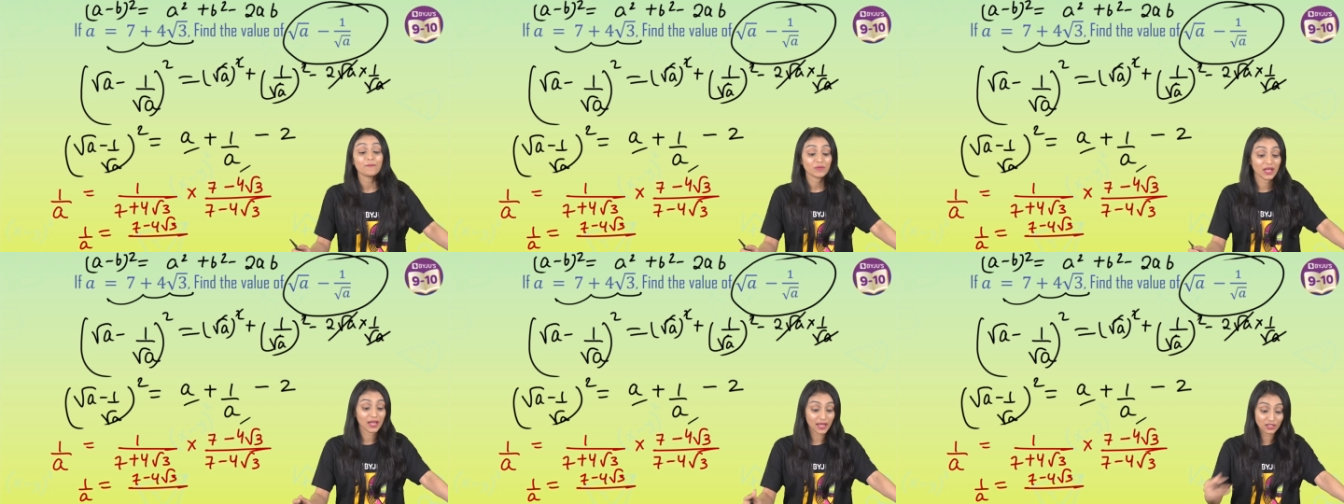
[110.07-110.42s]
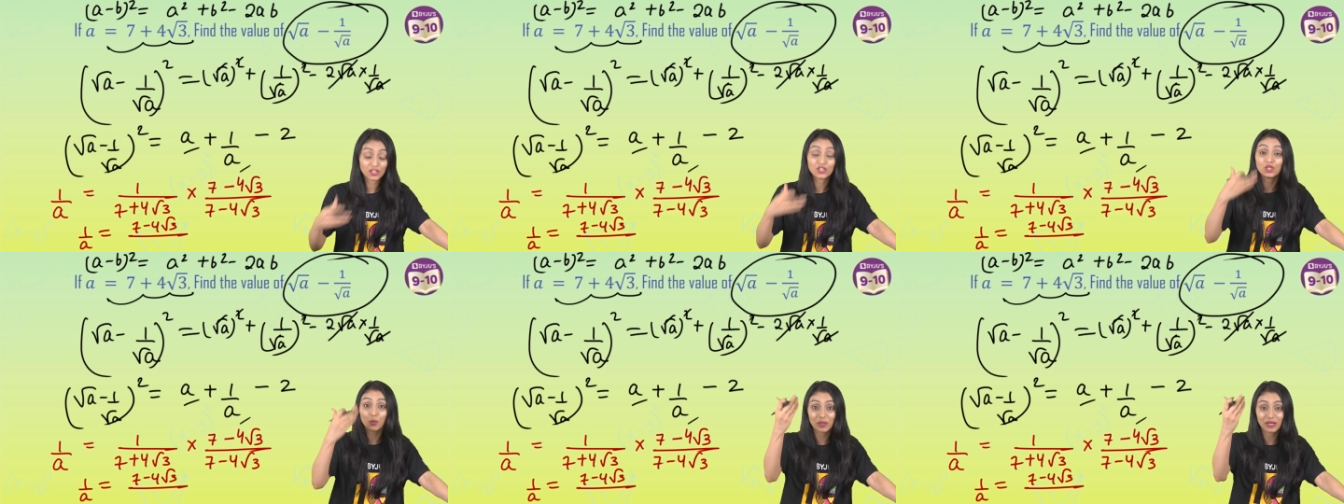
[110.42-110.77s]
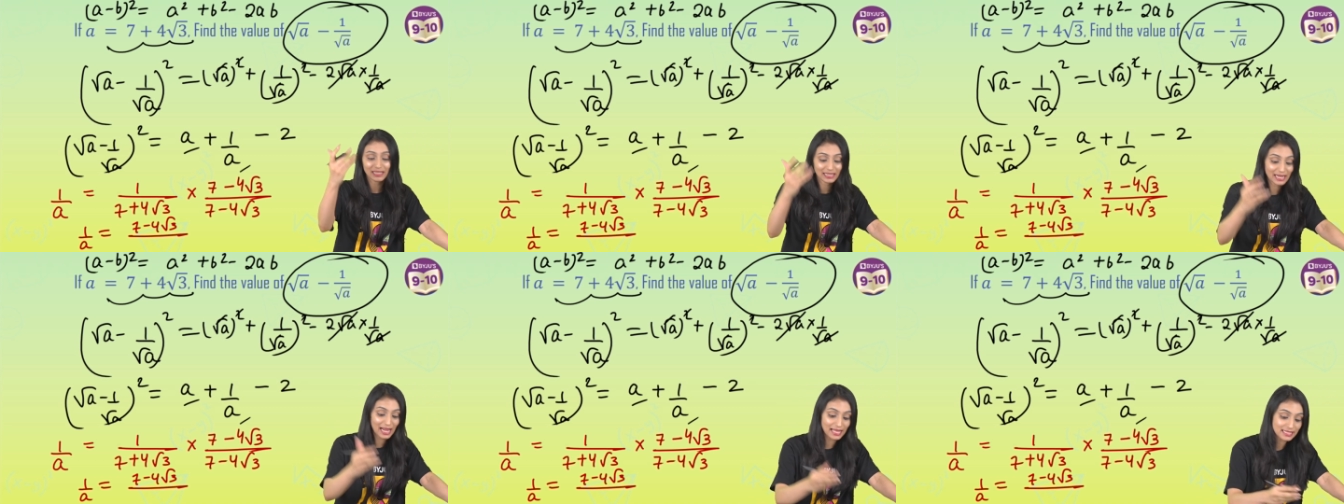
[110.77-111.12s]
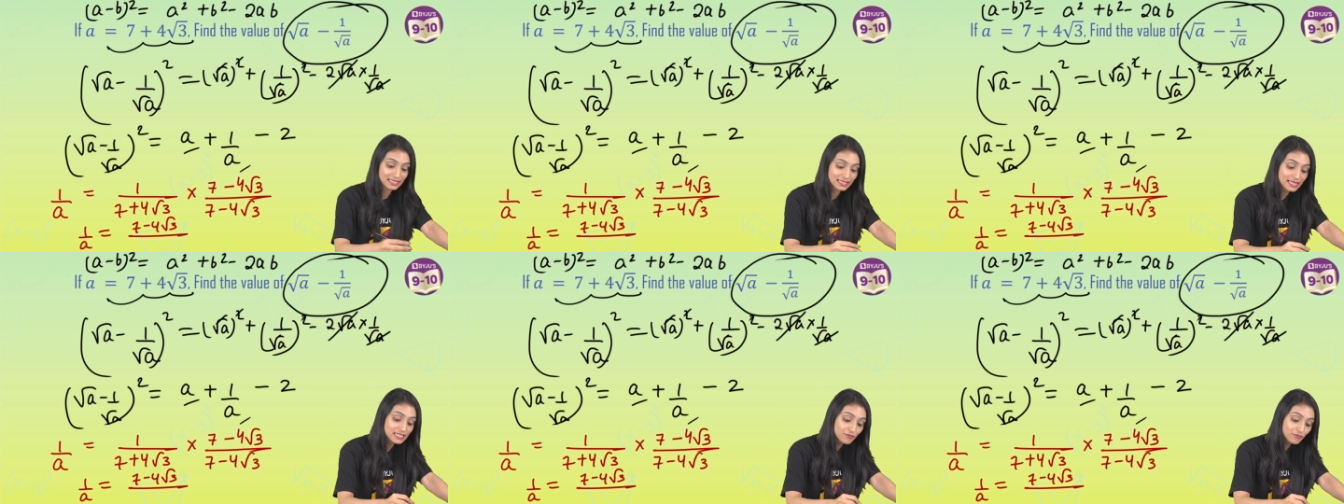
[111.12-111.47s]
Uh, in the numerator as
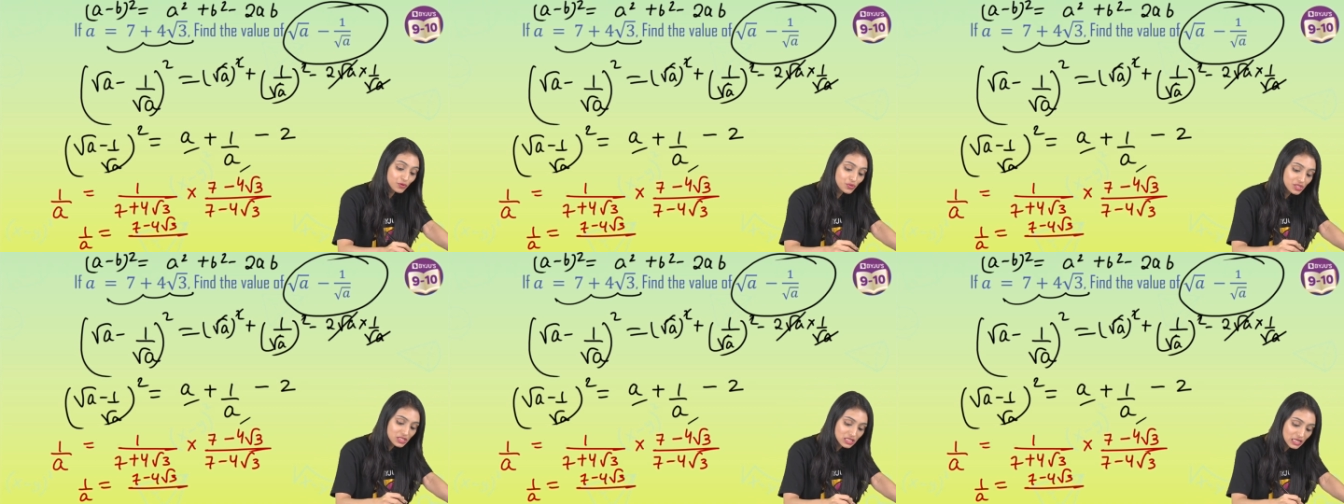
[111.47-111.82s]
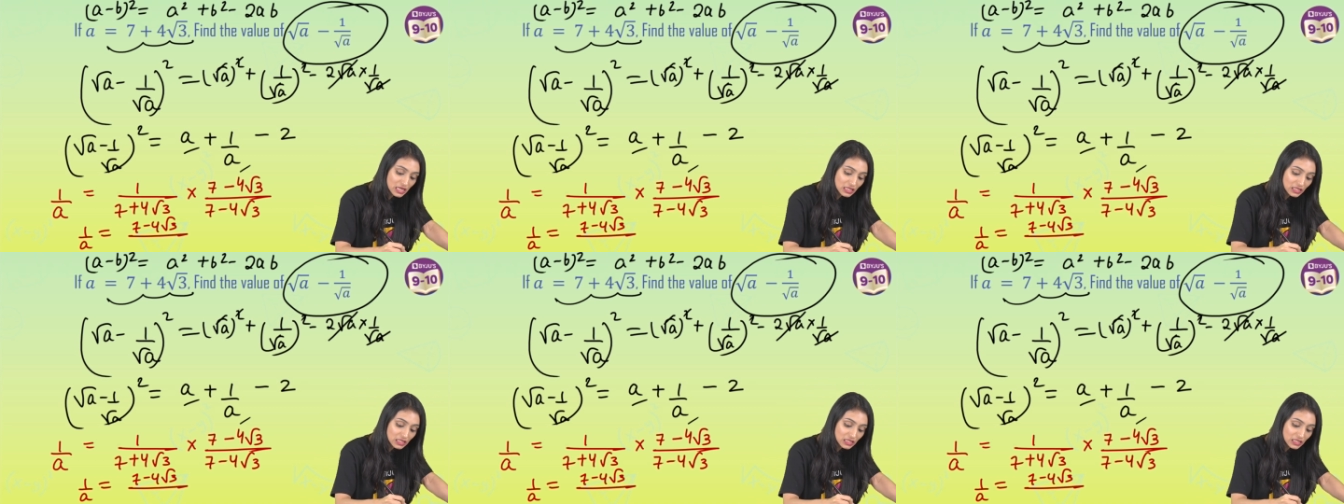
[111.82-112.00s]
it is. If you see